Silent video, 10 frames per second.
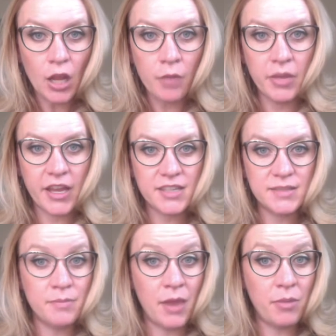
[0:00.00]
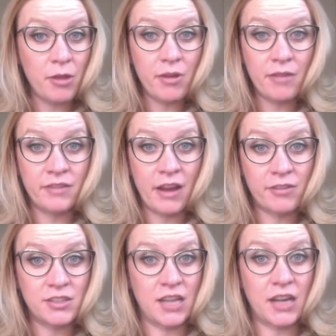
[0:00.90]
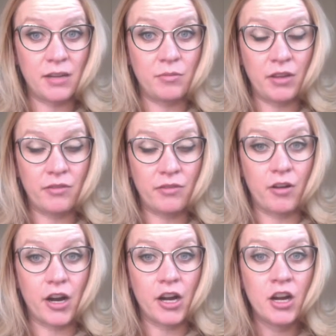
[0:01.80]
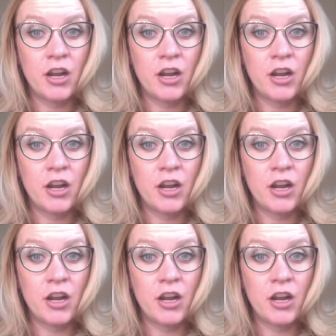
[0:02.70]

Because maybe we've never done it before.